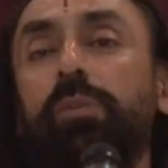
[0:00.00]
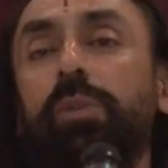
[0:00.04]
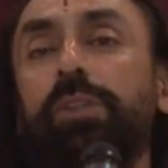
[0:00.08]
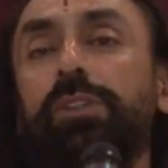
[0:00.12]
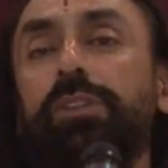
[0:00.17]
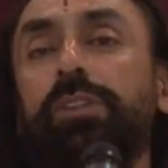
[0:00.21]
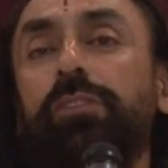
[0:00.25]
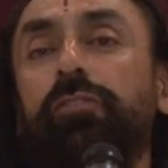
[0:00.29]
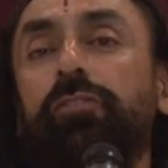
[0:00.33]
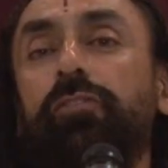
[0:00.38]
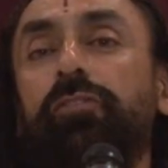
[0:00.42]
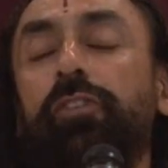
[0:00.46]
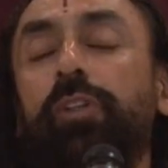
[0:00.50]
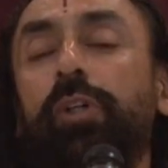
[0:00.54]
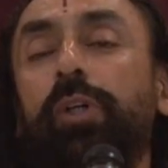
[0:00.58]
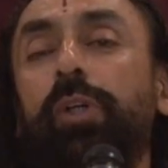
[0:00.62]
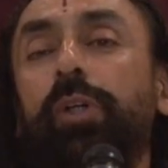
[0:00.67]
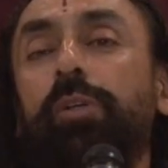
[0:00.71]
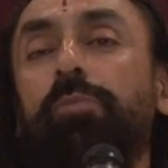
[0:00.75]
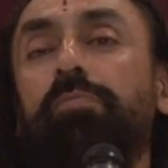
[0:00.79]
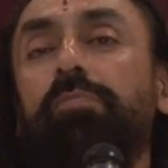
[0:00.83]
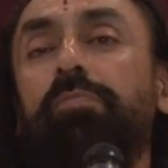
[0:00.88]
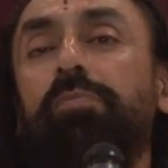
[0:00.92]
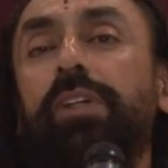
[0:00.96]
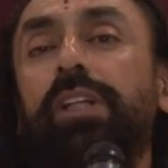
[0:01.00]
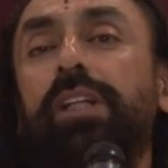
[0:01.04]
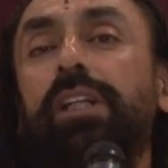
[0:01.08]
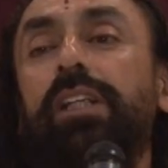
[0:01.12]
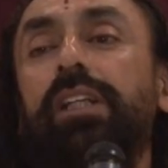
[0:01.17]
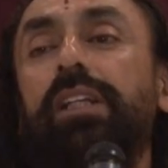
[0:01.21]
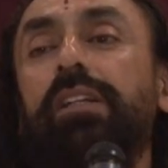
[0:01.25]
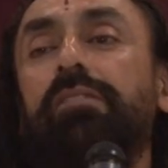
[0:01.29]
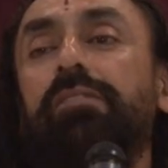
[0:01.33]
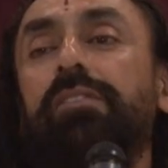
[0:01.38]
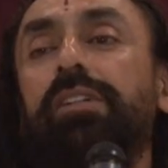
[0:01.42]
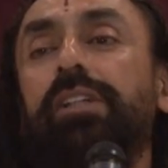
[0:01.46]
was a firm
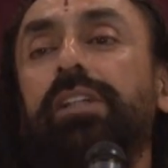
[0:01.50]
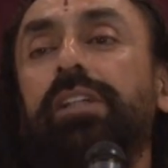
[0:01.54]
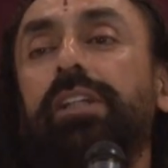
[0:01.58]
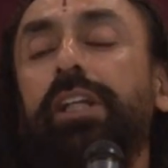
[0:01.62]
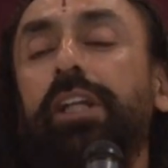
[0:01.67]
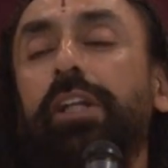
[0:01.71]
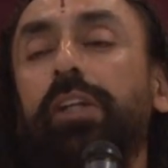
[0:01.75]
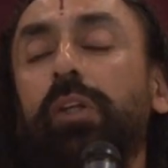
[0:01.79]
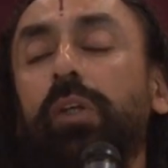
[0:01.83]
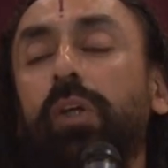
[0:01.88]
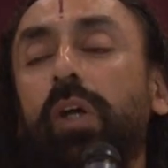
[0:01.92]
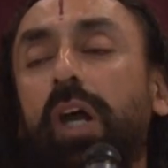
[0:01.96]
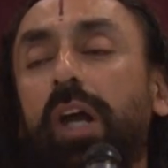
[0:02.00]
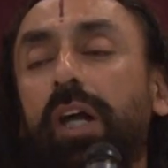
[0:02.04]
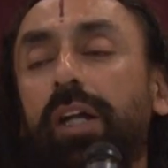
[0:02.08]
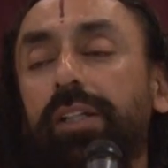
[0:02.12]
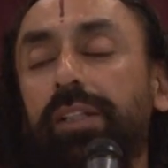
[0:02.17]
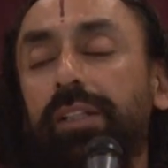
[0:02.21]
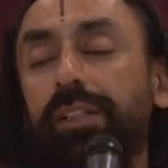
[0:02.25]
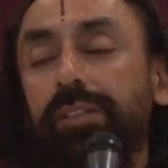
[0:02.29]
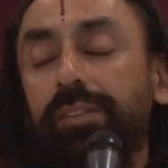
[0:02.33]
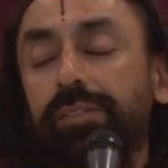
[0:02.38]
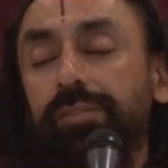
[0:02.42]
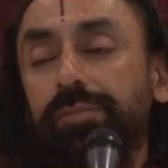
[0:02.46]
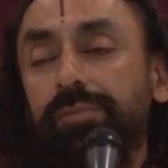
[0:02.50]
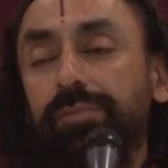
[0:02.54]
believer in God.